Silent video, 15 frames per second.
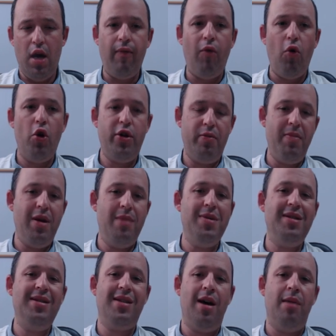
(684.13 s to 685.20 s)
avoid maybe
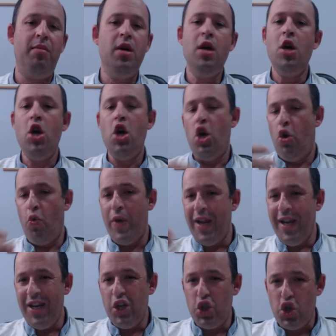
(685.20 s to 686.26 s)
some
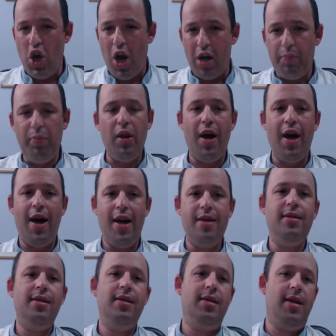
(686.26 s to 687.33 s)
really sharp
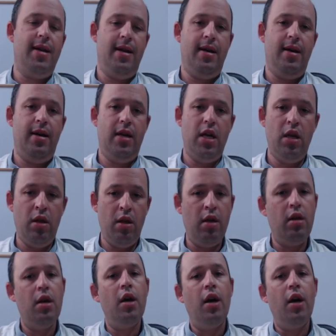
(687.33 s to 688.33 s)
lines in